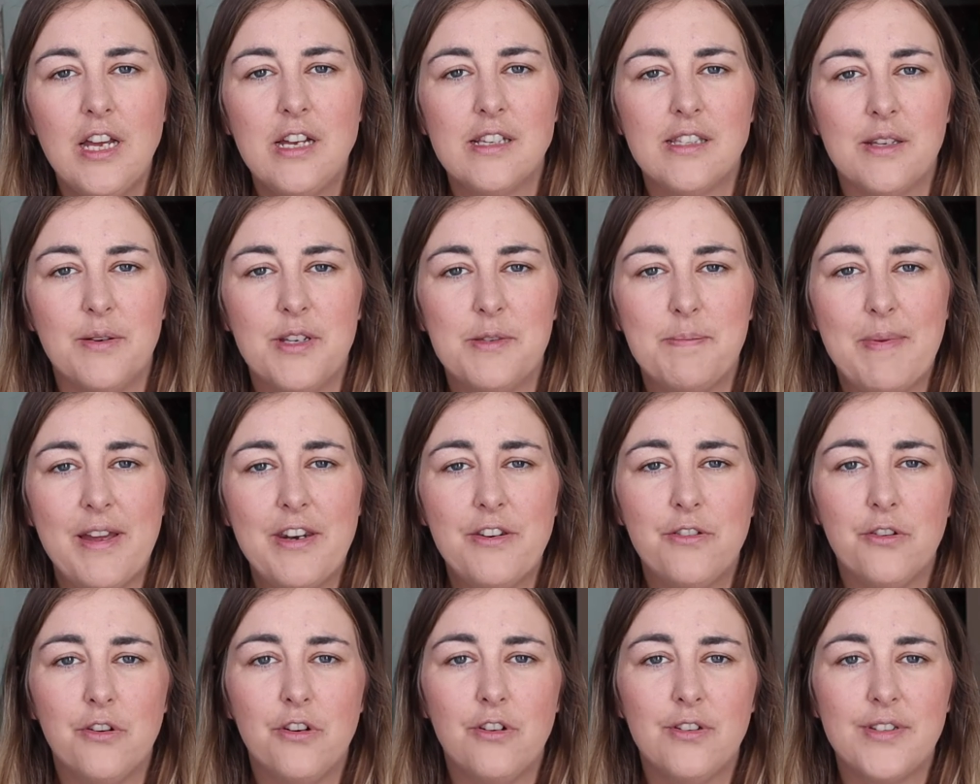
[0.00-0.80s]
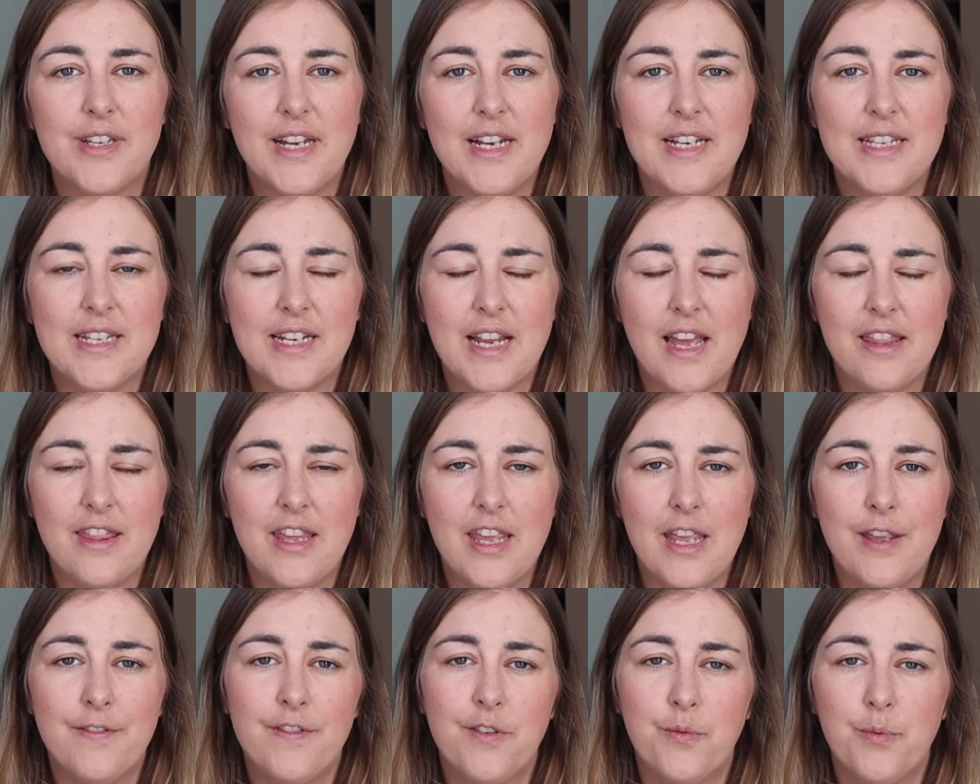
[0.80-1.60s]
So we spend all day together,
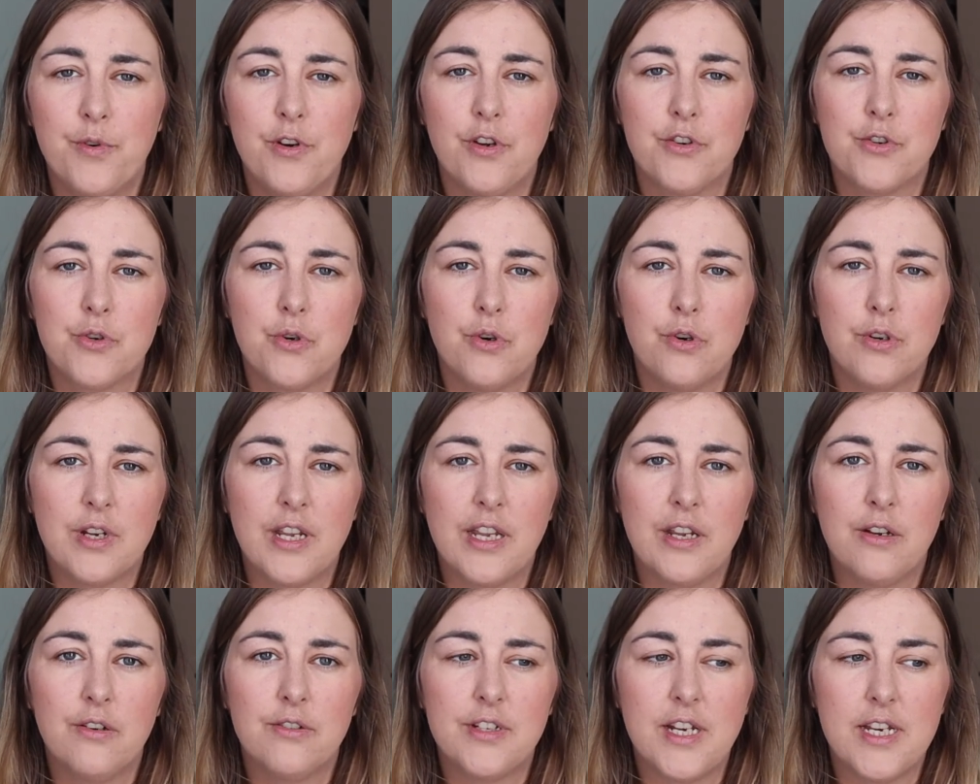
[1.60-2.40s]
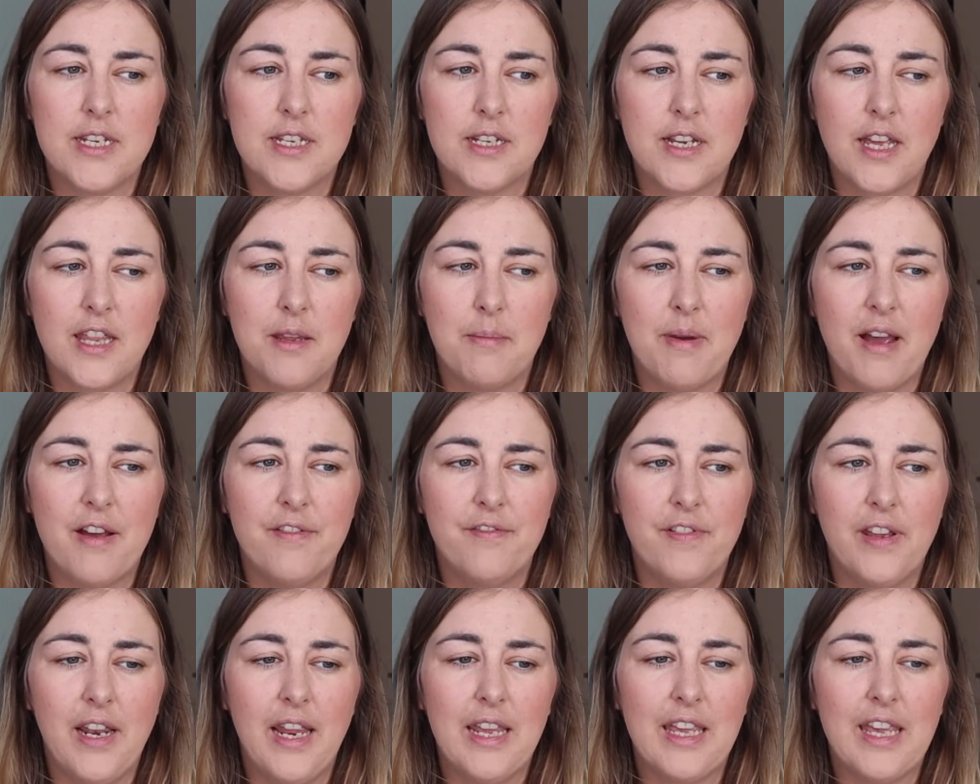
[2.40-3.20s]
even if we're not talking all day together. But I
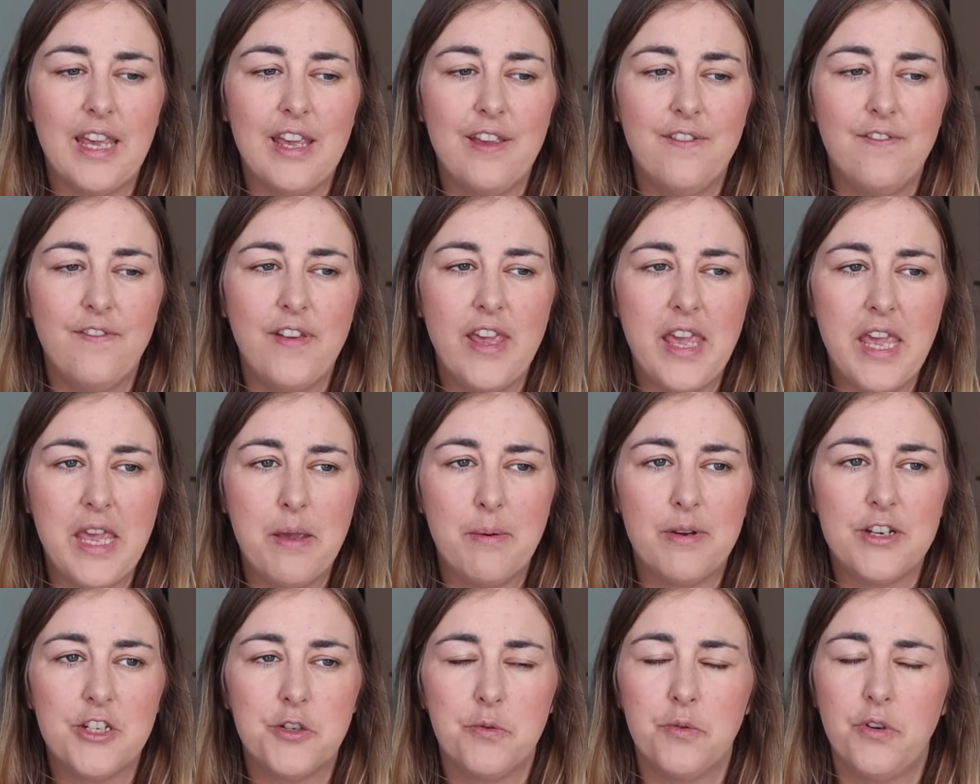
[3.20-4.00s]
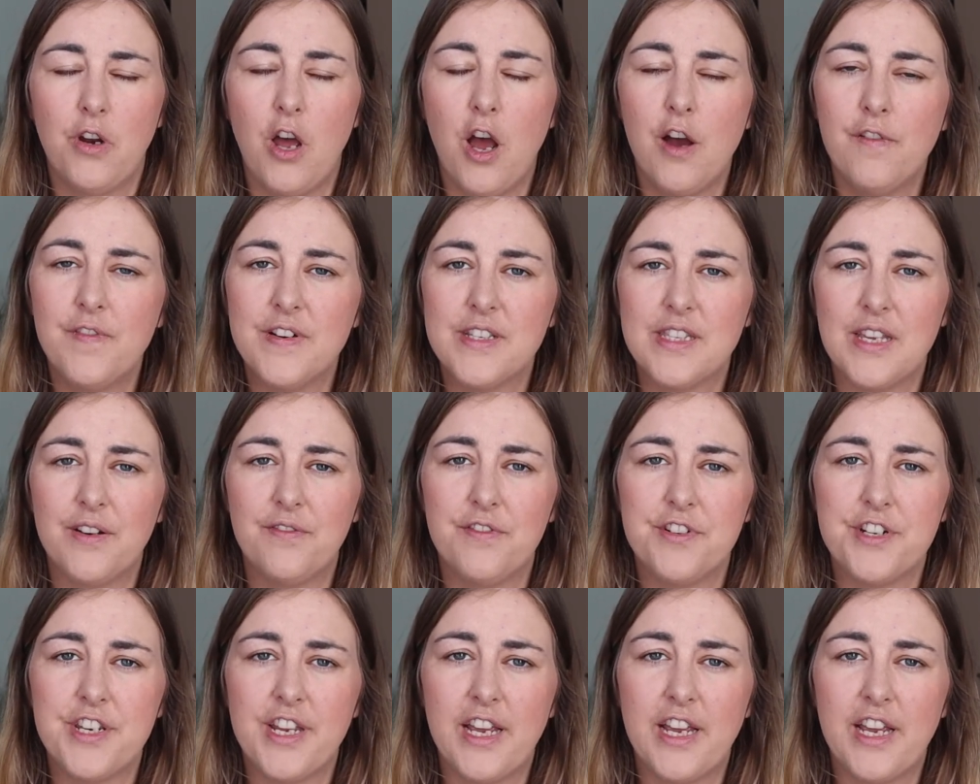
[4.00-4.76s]
feel like if he went to an office every